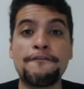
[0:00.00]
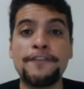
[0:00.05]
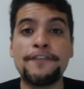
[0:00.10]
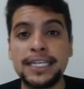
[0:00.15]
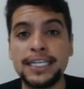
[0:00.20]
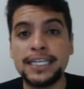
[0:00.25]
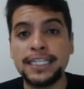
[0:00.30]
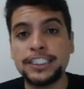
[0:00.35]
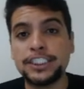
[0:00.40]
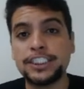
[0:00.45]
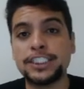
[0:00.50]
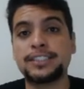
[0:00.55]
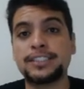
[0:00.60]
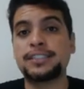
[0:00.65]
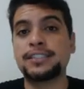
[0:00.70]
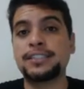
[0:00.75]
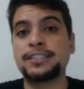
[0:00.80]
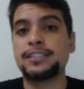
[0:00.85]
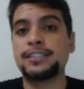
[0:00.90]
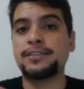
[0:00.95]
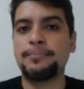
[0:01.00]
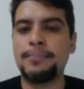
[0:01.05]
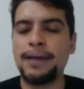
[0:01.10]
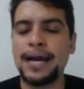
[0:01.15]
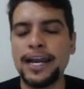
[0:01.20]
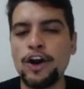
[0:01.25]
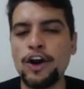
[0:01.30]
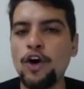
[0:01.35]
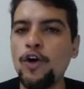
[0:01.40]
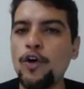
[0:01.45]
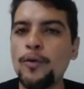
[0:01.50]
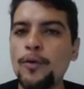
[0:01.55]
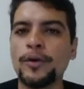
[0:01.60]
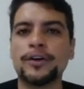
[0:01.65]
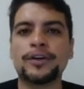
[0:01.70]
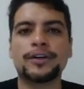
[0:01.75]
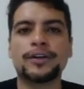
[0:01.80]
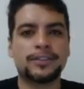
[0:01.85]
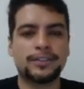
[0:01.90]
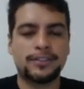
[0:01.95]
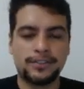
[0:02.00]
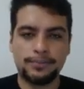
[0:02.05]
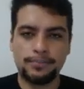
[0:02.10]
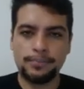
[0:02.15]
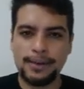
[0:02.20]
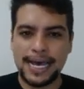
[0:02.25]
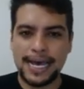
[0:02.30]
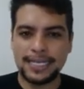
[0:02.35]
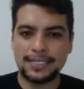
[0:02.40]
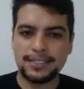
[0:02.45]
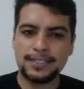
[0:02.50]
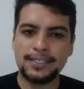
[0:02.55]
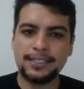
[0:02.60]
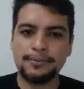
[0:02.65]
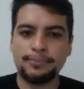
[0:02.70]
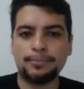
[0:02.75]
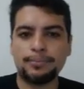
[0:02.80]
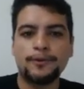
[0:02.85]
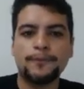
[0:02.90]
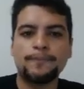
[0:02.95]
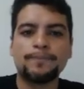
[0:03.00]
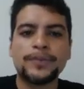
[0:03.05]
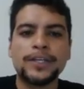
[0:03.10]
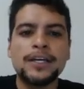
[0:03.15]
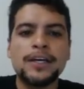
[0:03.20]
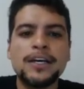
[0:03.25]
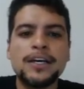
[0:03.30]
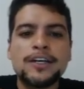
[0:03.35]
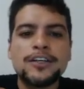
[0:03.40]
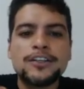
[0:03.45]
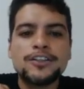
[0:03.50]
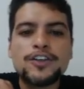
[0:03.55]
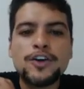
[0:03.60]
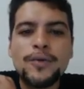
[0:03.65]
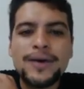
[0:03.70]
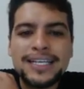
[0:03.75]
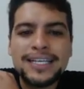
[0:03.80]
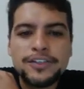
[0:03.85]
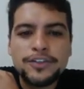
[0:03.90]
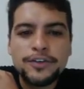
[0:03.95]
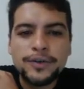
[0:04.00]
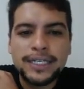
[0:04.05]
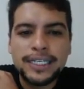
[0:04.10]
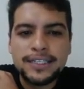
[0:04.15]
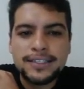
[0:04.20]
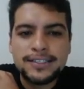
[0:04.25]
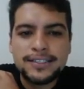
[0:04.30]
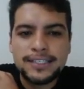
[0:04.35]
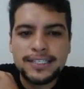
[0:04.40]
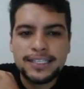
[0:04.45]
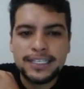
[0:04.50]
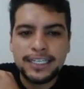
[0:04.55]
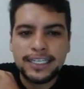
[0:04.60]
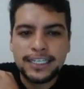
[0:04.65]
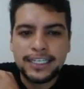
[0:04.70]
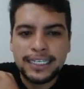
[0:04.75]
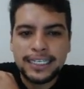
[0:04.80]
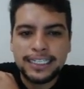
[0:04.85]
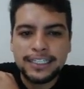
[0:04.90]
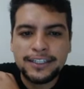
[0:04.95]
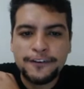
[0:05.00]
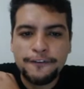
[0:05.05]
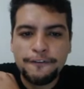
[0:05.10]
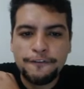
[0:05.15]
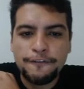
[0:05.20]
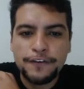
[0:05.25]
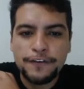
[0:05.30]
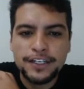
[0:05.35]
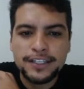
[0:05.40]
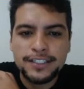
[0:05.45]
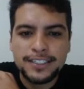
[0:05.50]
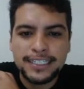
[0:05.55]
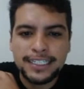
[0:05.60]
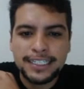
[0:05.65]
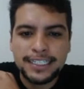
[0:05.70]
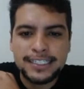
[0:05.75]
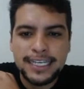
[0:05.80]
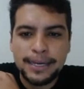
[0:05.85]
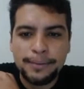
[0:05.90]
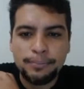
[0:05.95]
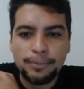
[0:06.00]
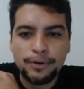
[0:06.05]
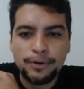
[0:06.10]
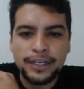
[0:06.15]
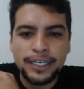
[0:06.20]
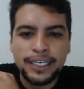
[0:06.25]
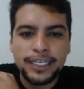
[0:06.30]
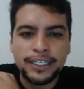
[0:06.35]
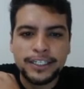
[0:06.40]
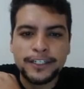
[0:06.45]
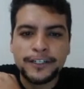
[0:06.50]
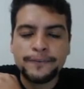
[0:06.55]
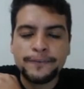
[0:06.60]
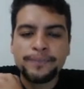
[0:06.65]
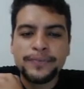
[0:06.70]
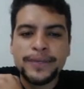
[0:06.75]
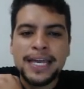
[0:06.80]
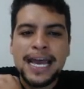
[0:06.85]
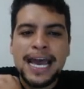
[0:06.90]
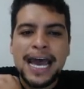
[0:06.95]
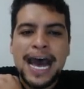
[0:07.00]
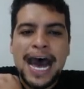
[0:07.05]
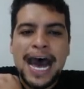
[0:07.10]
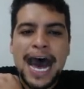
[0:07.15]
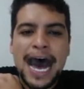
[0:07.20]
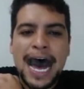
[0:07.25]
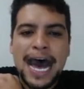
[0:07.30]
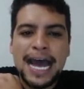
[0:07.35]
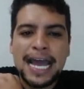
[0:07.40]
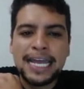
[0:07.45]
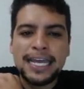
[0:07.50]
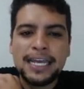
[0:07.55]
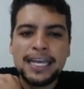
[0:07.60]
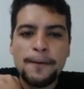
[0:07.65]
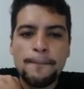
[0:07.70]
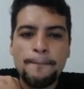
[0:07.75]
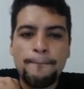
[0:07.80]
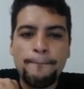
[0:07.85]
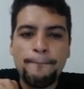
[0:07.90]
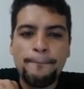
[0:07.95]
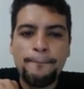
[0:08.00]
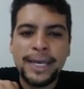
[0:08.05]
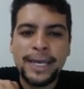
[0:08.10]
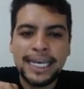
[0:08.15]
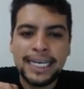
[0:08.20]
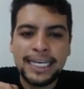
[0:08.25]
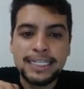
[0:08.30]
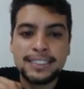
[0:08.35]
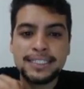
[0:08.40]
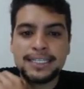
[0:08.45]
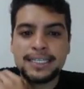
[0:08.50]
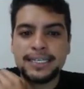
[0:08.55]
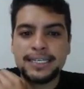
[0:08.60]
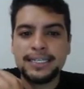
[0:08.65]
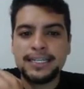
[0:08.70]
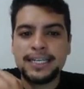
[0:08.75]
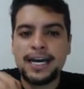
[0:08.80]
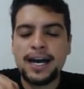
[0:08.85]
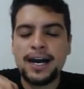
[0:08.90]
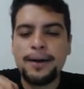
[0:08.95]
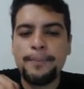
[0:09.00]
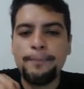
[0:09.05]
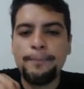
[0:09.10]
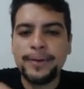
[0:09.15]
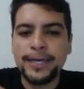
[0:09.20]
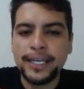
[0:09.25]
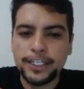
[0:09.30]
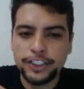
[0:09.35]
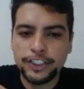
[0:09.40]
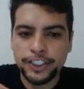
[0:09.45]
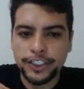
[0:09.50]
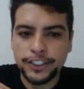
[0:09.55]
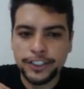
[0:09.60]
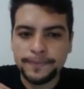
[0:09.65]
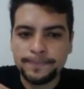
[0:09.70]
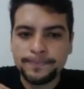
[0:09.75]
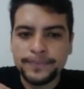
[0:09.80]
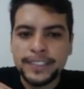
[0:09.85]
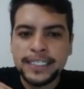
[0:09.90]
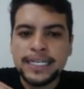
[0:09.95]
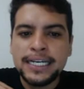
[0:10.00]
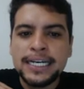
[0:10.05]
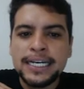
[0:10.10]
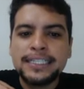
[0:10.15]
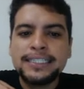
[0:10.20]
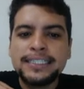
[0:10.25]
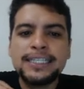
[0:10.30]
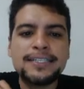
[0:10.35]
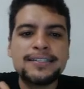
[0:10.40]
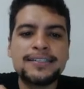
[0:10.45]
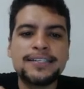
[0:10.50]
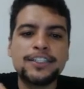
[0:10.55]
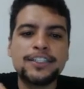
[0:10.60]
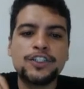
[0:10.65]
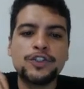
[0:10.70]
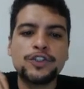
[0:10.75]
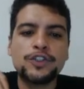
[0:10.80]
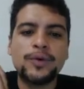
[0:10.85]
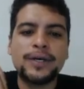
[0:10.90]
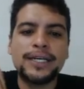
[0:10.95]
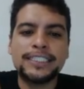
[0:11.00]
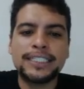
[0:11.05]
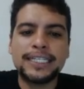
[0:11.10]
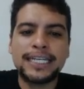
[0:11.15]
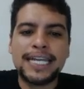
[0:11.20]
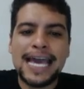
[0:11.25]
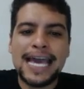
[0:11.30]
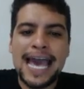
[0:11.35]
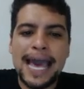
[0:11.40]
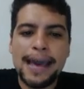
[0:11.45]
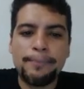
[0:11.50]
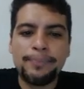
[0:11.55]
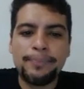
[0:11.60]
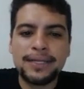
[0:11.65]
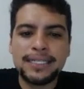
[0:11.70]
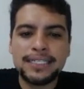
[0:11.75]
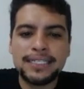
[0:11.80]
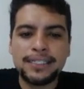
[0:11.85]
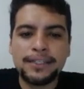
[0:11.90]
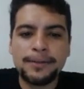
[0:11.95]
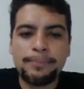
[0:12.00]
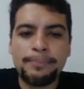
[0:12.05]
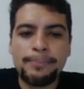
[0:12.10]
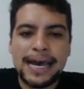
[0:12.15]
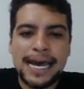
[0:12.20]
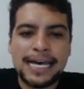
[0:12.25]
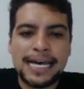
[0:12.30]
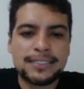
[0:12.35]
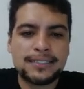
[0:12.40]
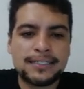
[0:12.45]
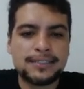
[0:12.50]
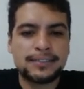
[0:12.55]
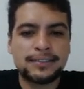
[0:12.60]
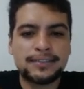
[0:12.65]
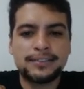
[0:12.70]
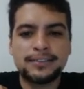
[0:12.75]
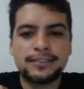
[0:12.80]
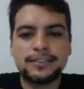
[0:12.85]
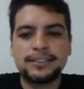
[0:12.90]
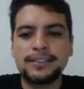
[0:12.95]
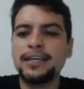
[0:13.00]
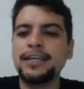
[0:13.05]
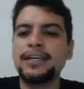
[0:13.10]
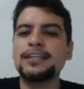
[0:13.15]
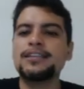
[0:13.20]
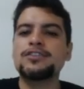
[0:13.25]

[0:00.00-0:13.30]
finished my homework. Past simple. So as you can see in the first example here, I painted a picture. This situation happened in the past and